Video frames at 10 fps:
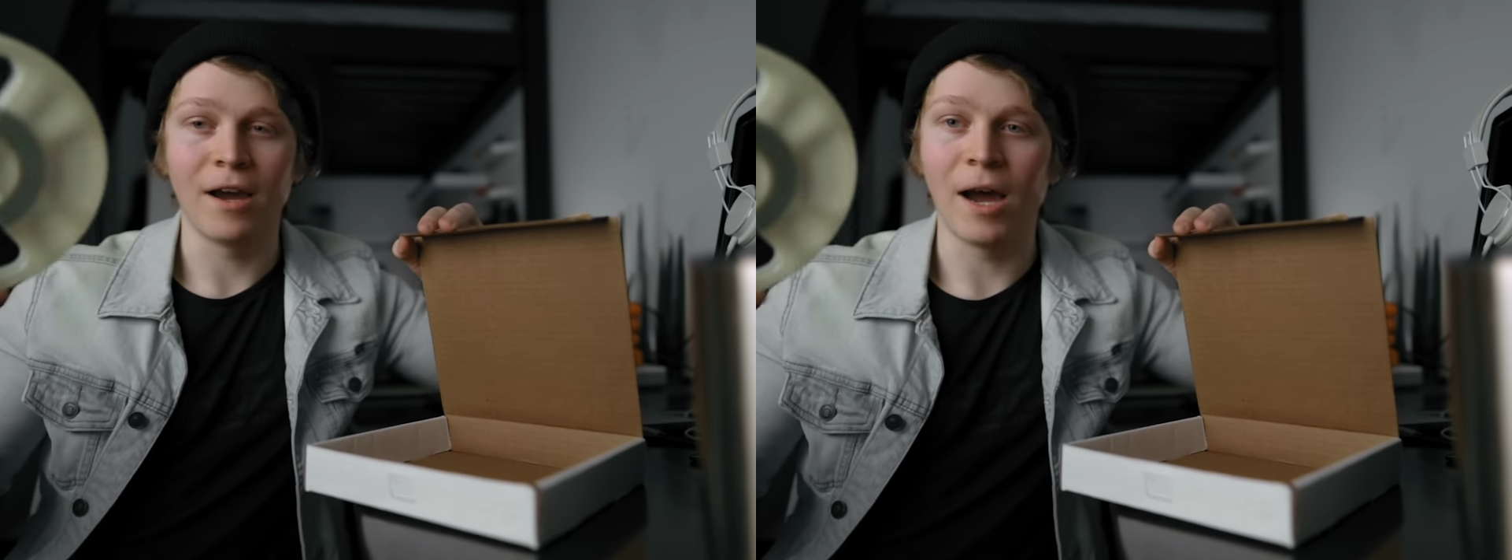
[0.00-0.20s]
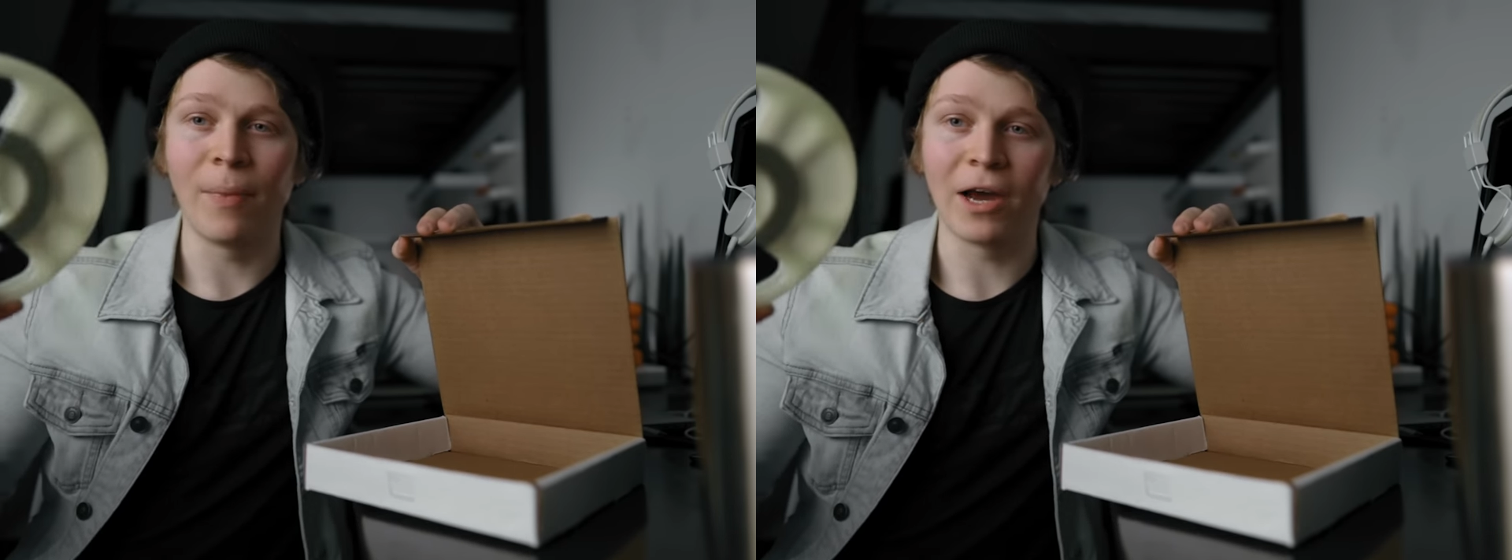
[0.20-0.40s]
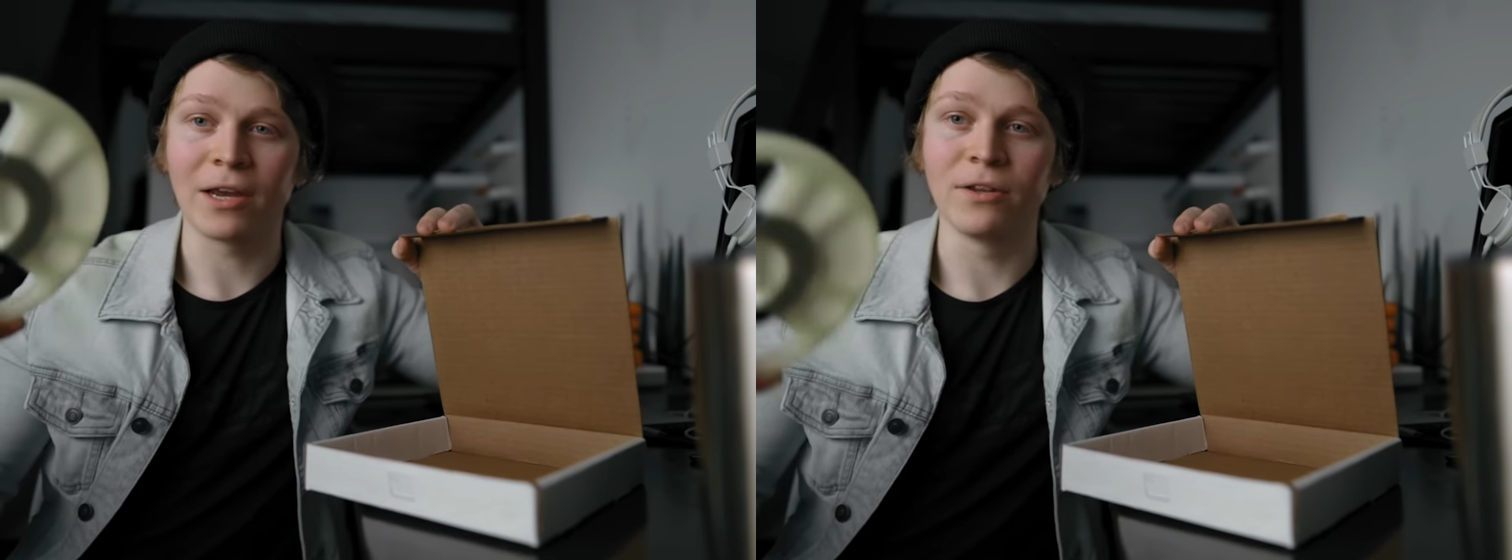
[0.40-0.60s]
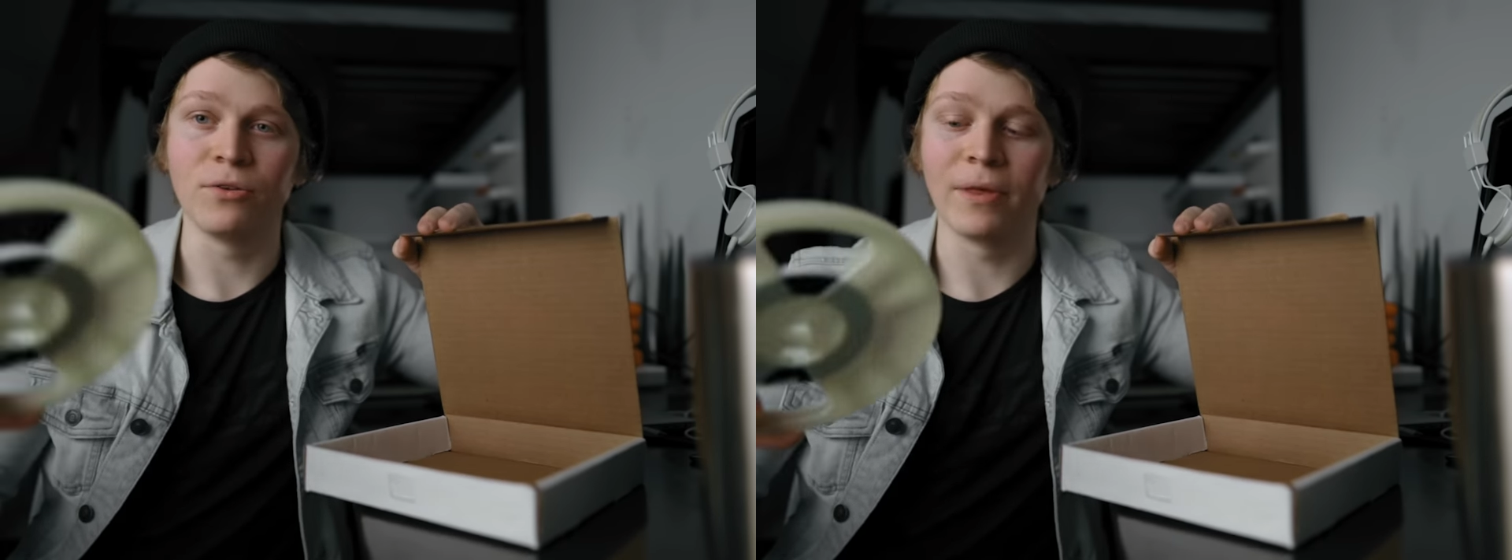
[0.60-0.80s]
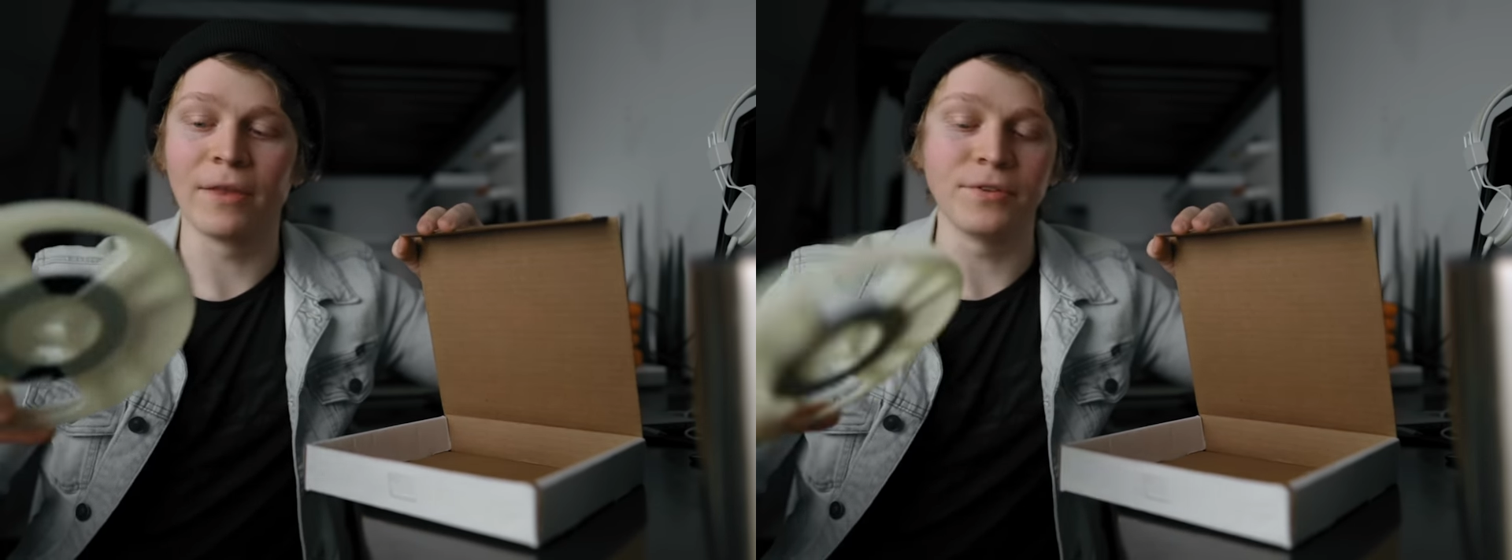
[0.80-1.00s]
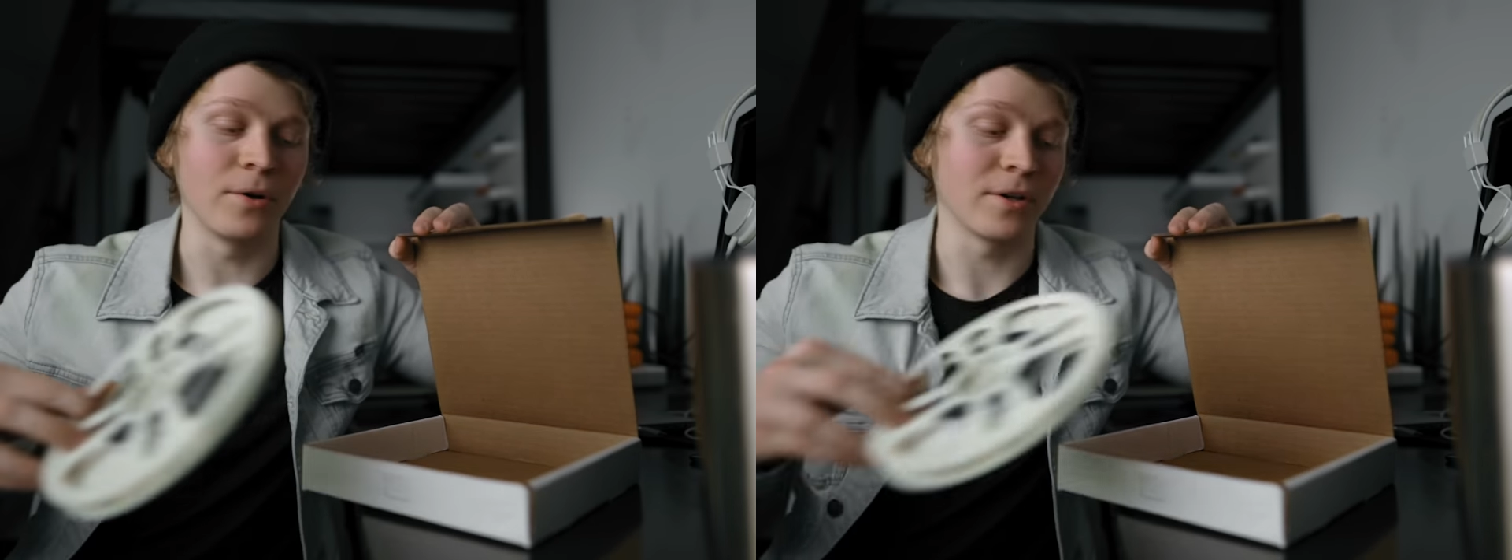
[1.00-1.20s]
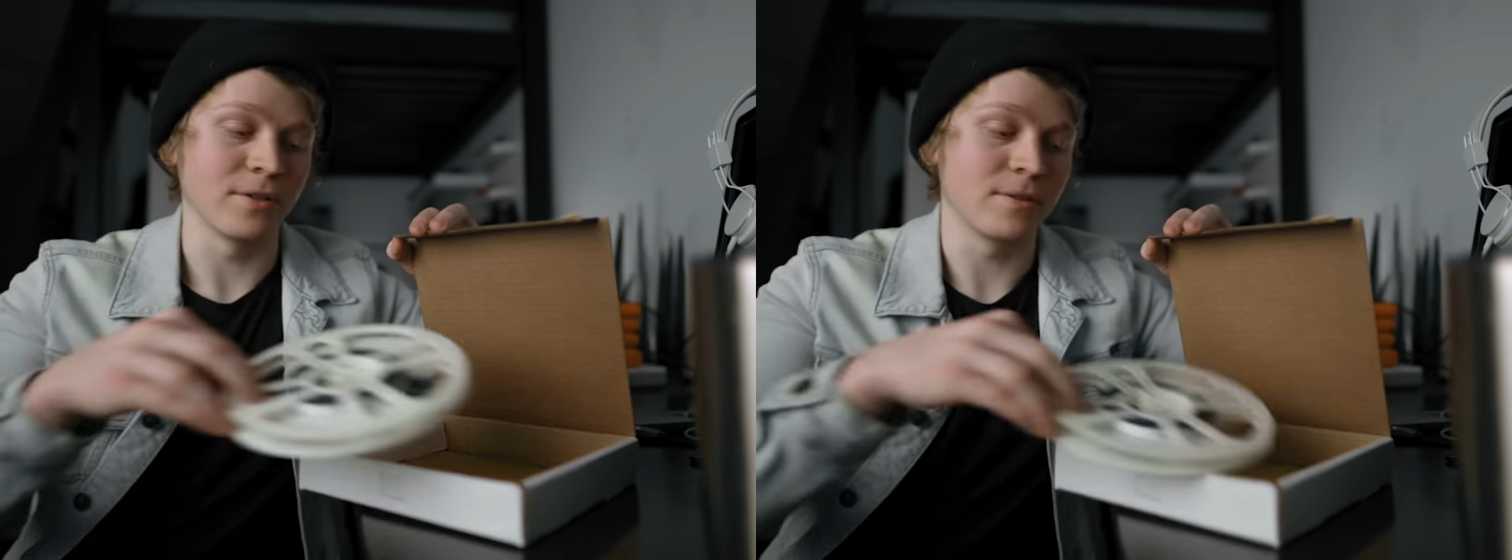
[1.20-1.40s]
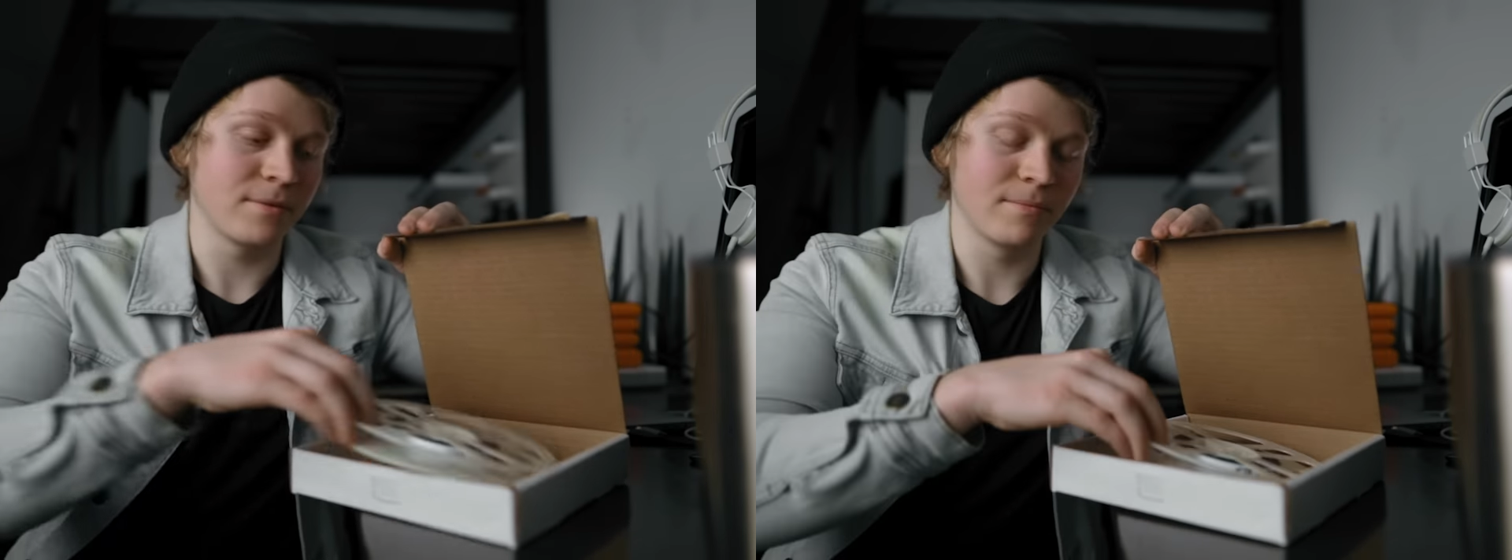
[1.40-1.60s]
I'm not gonna do that though,
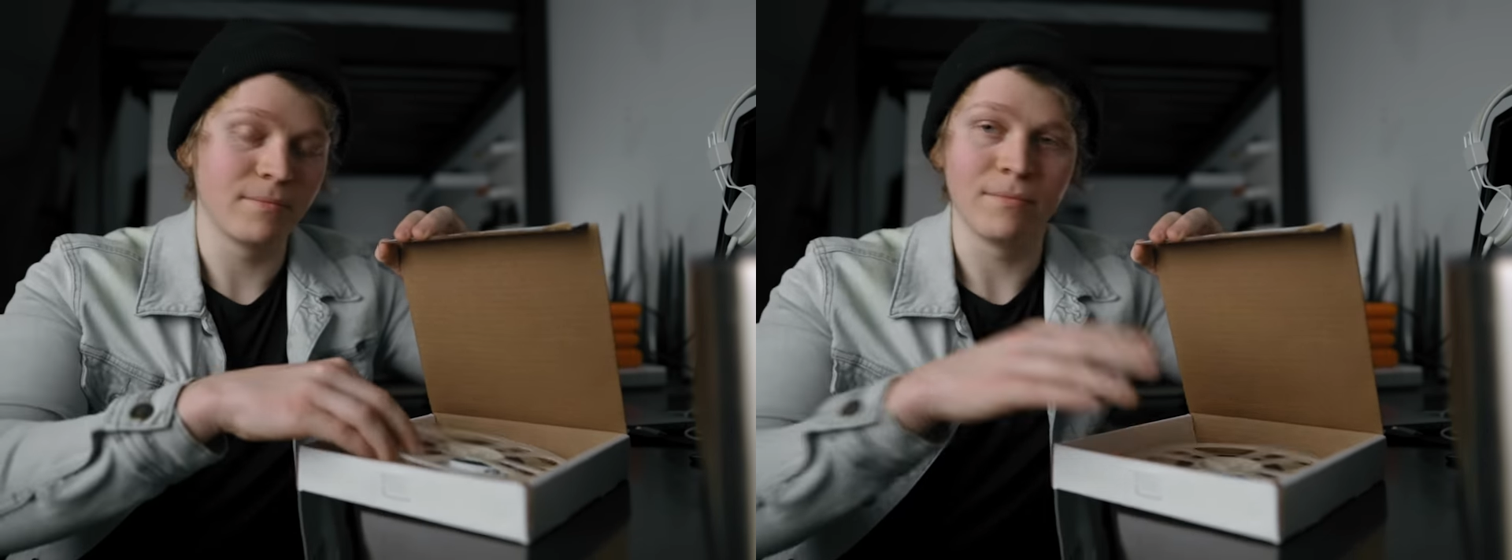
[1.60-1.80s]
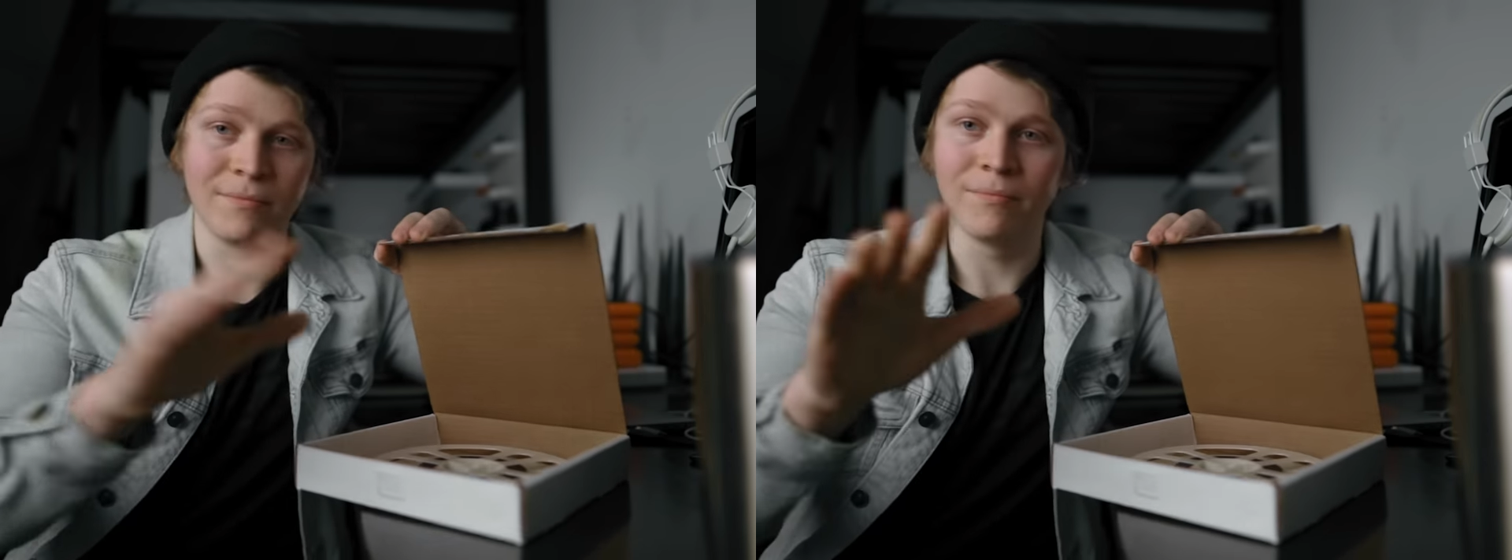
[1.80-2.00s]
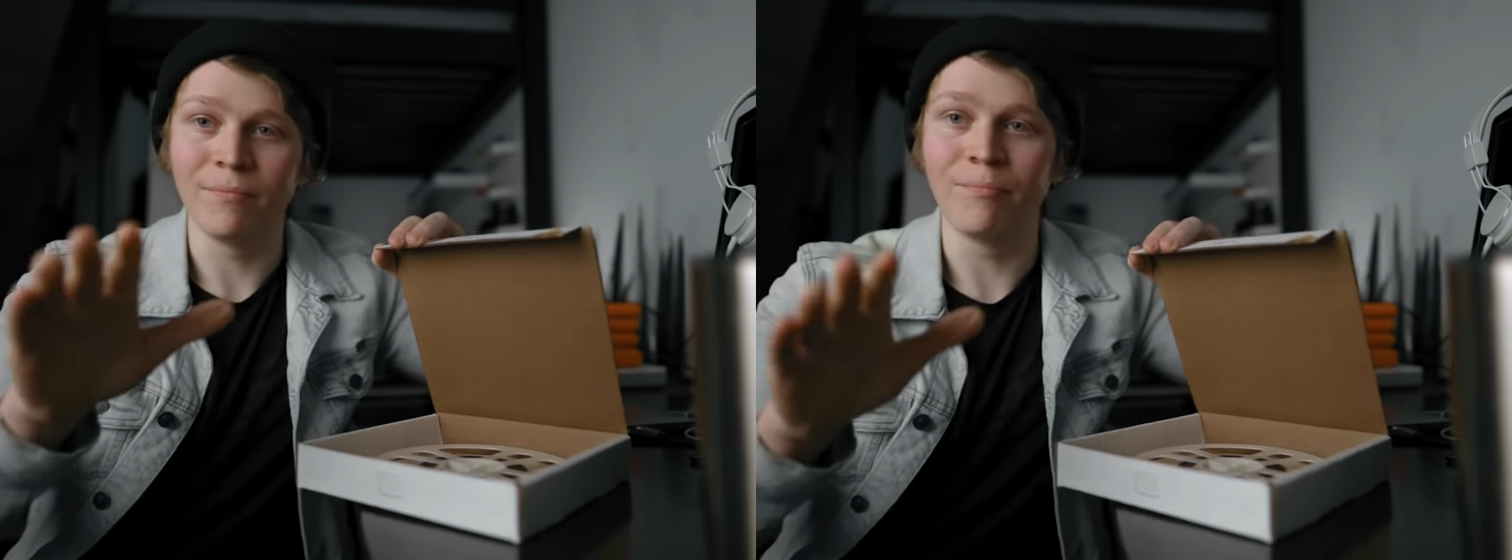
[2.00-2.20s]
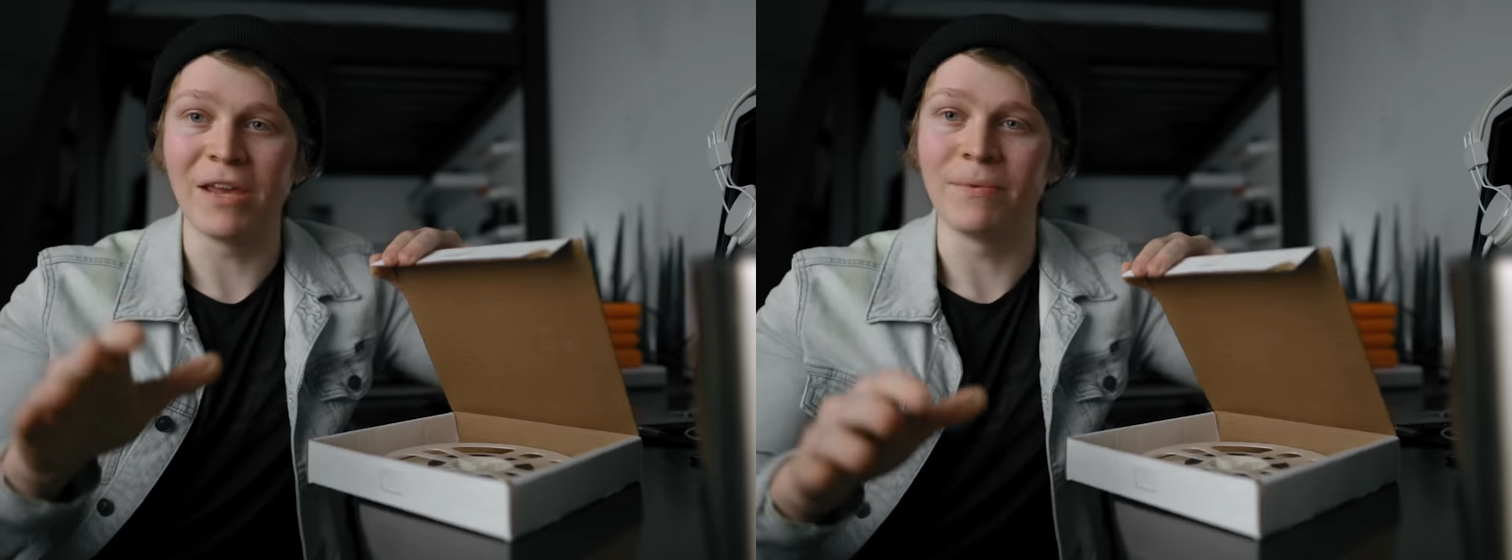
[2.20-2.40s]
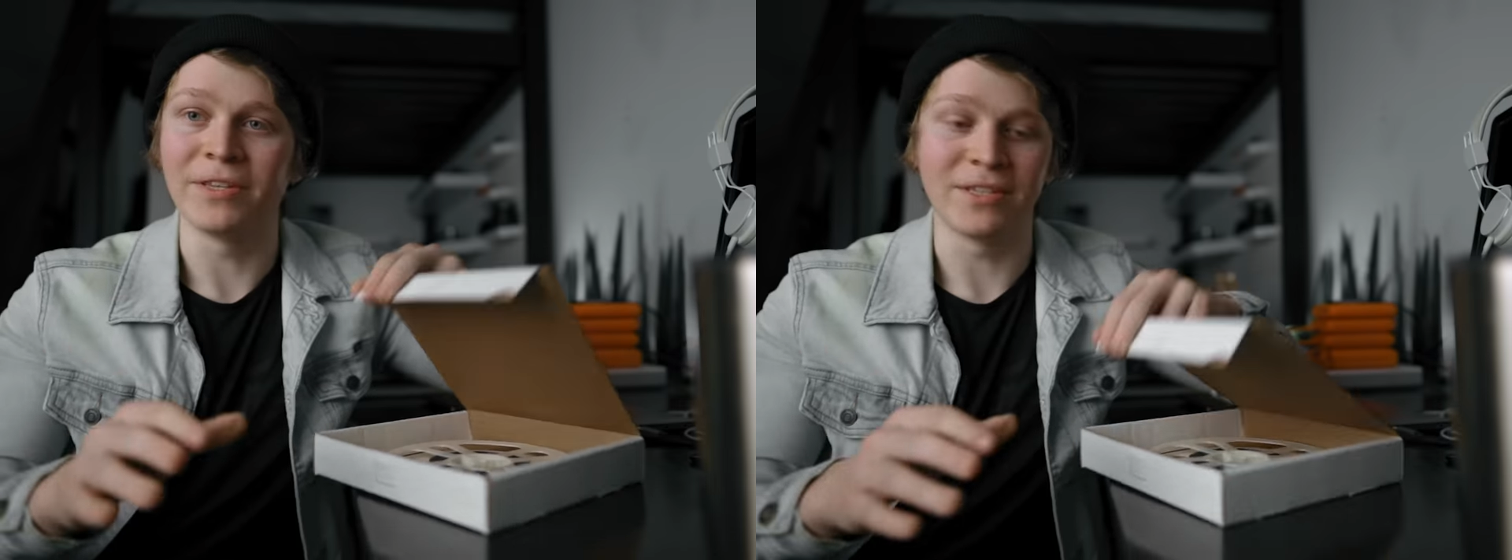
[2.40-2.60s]
because baby